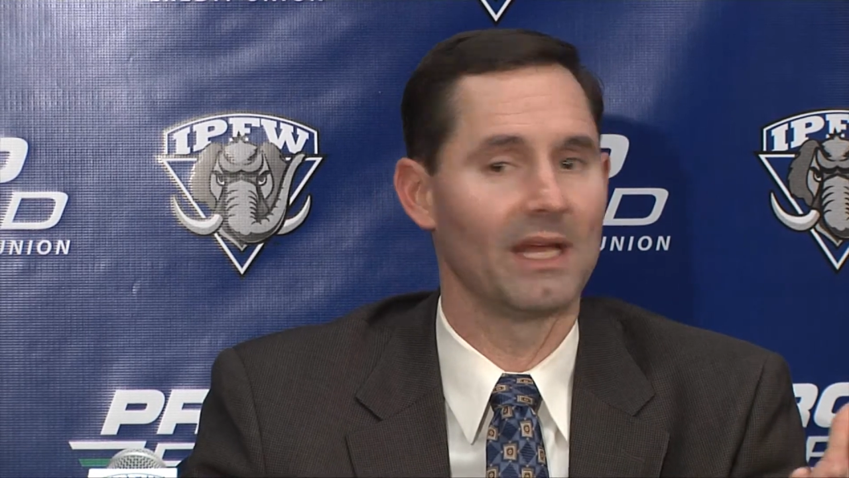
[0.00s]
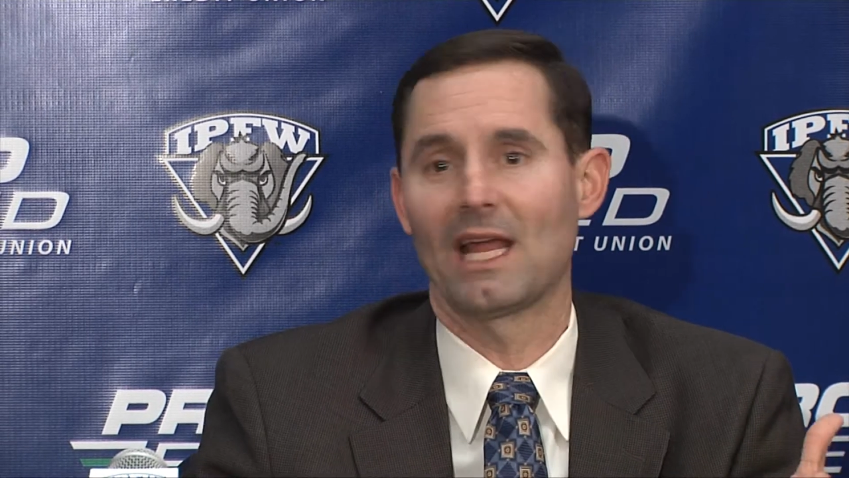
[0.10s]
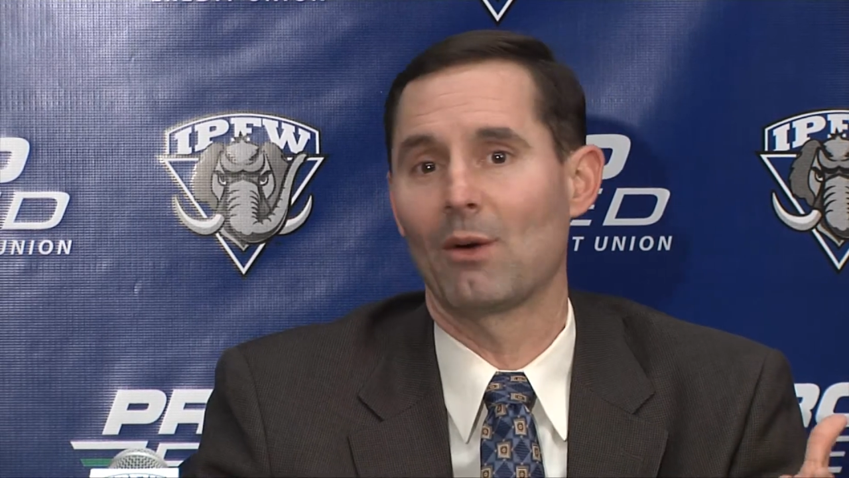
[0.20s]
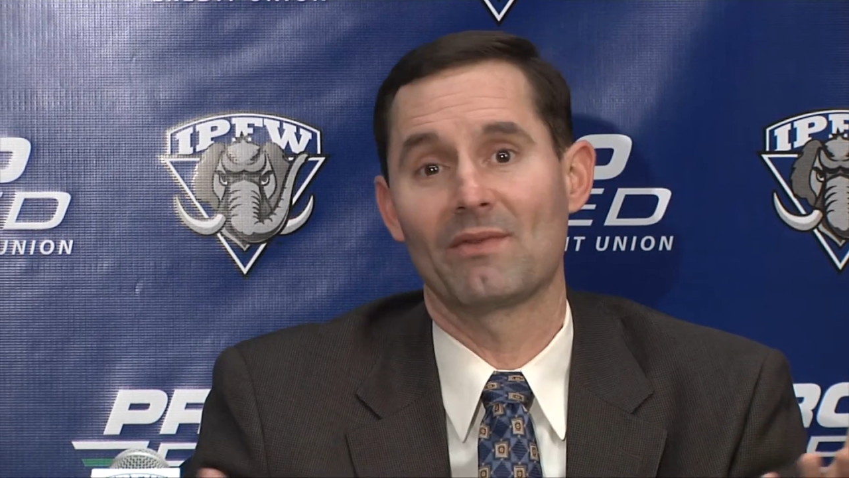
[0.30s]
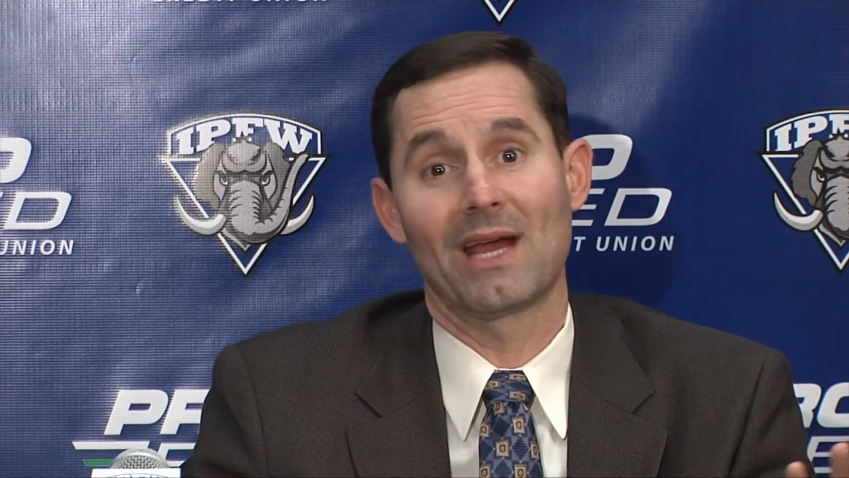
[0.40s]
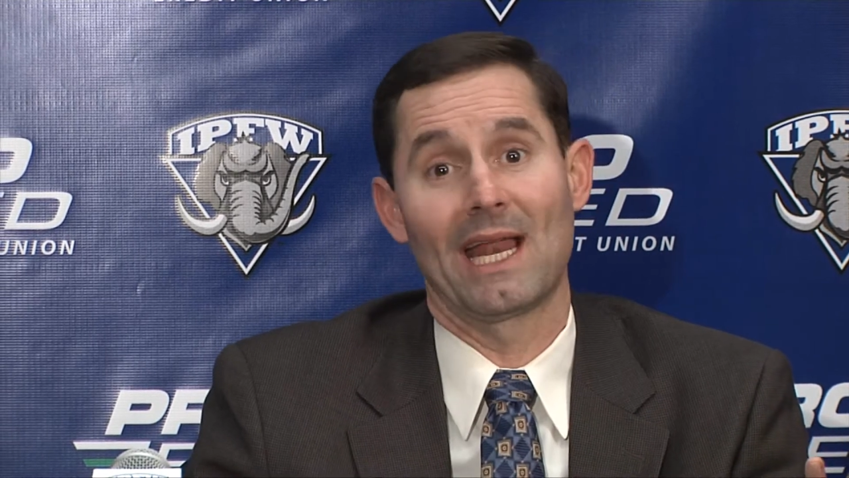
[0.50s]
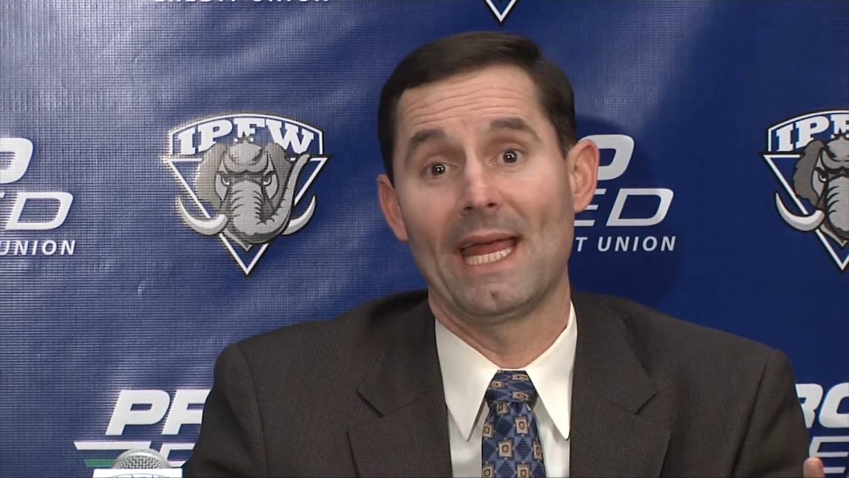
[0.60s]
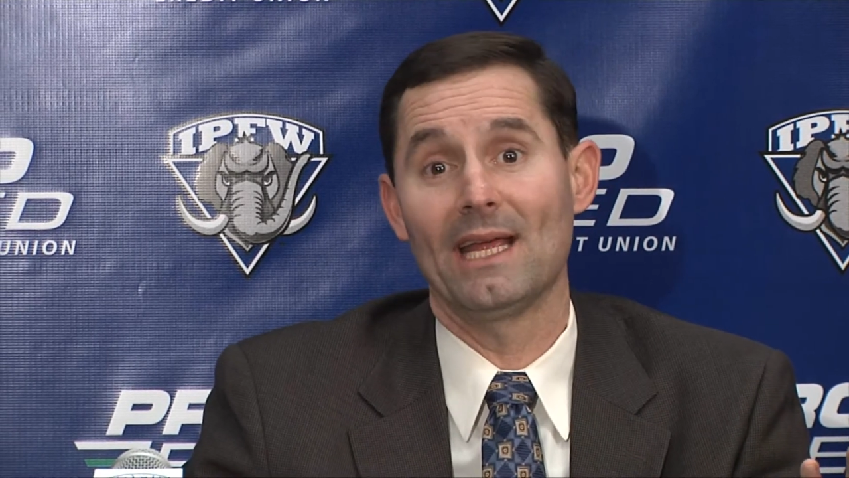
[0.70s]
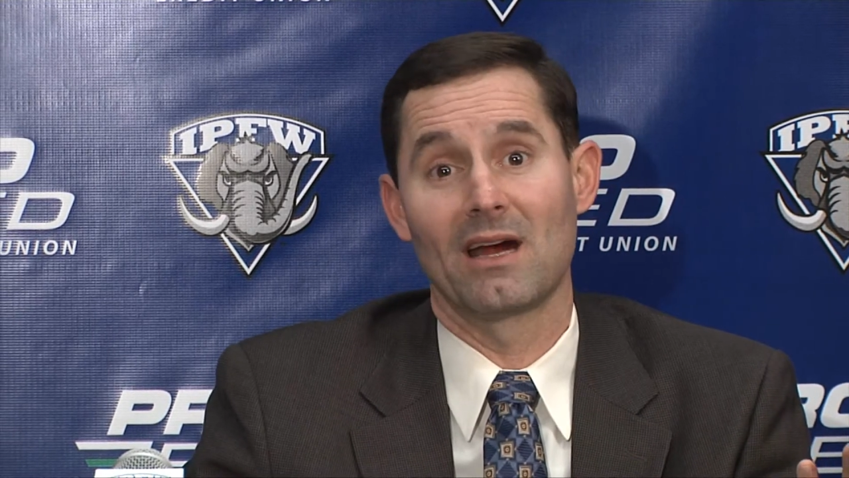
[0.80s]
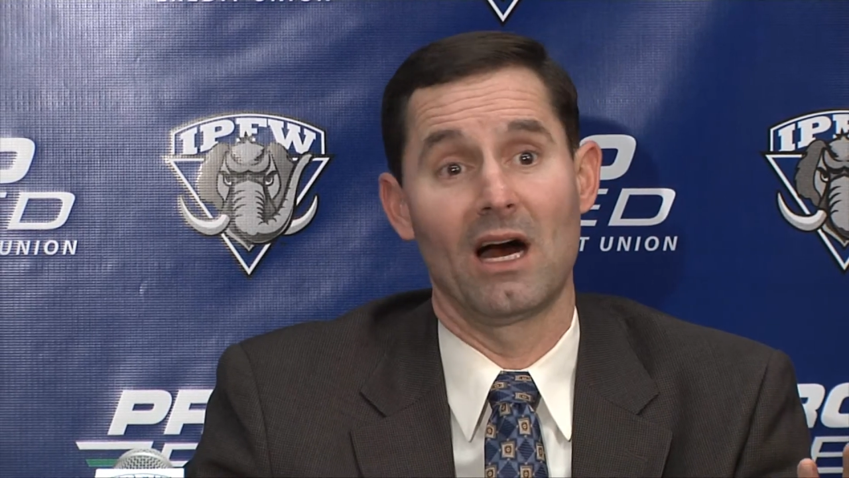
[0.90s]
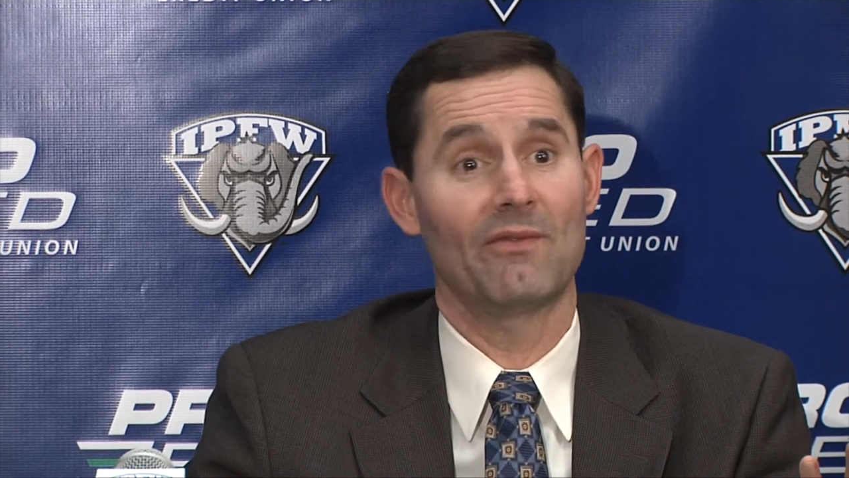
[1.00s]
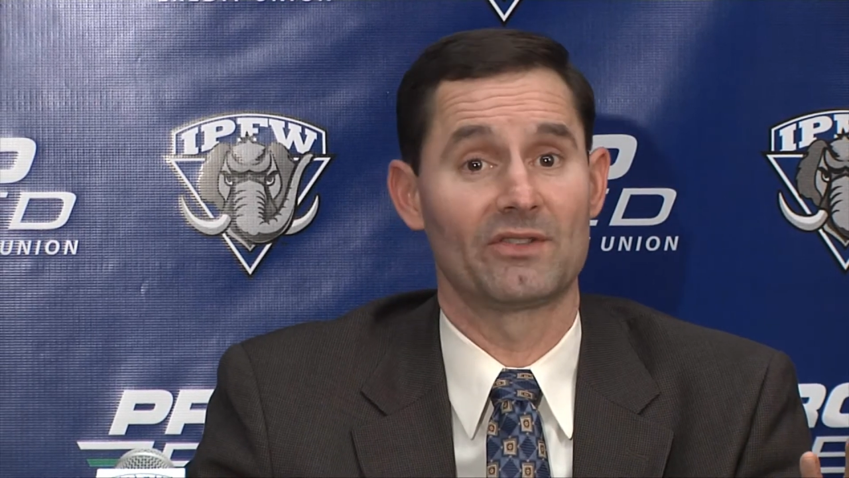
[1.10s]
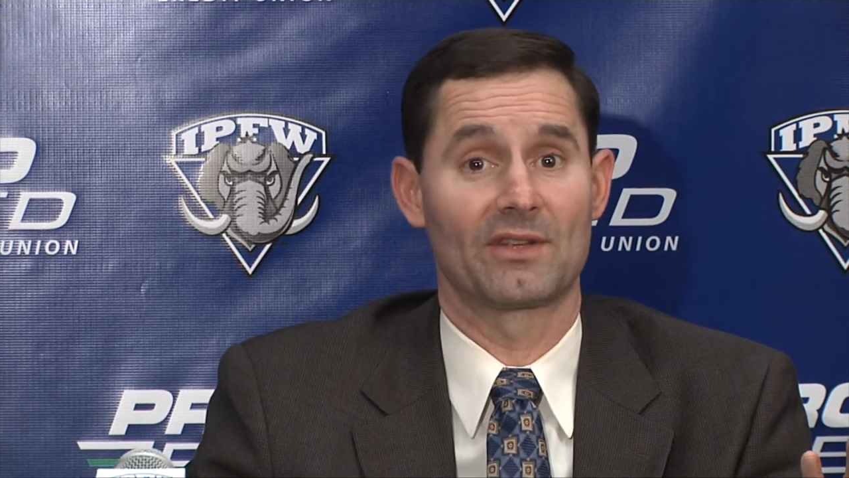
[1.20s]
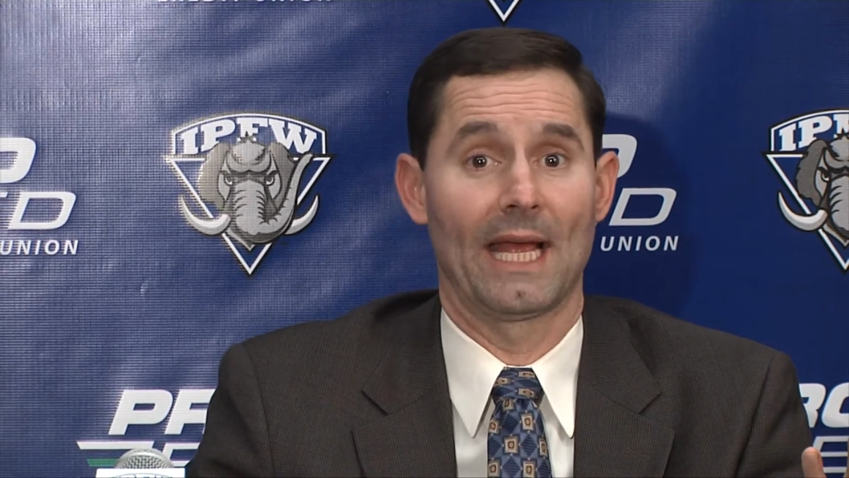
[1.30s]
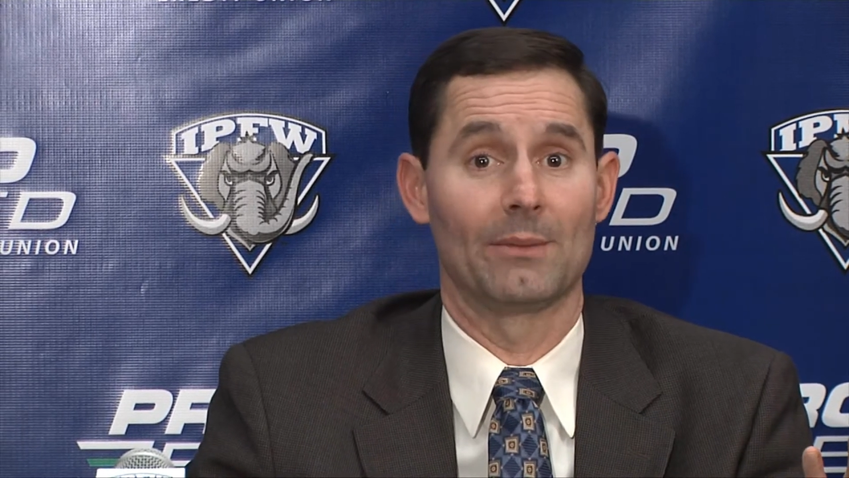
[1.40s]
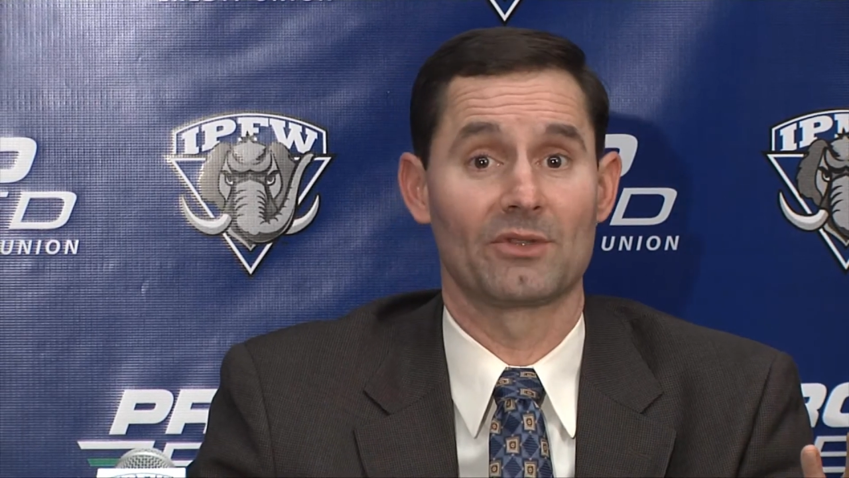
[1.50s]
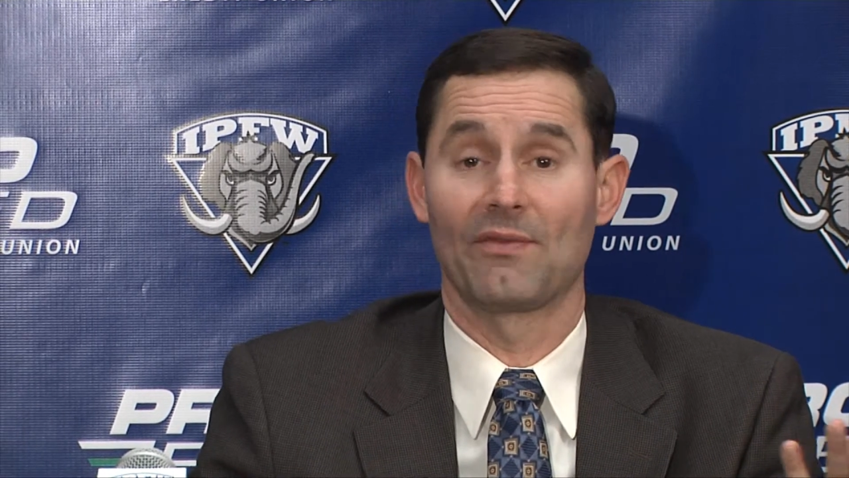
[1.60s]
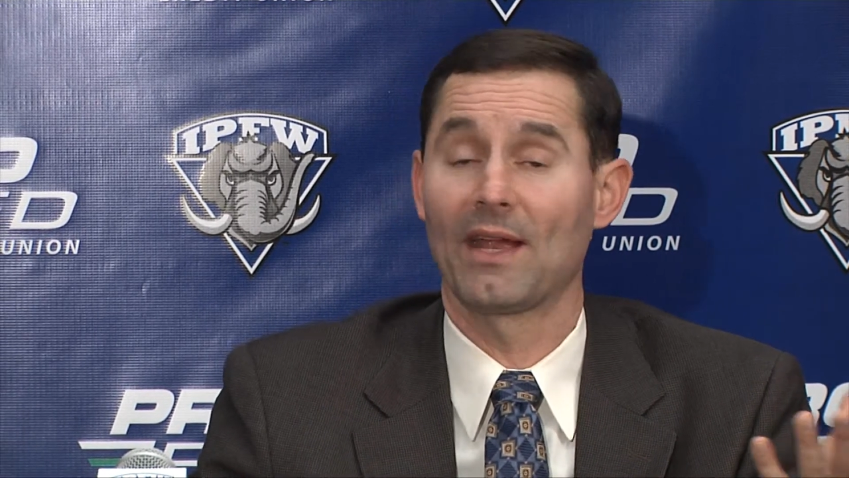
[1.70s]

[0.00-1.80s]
and now we've got eight conference games left.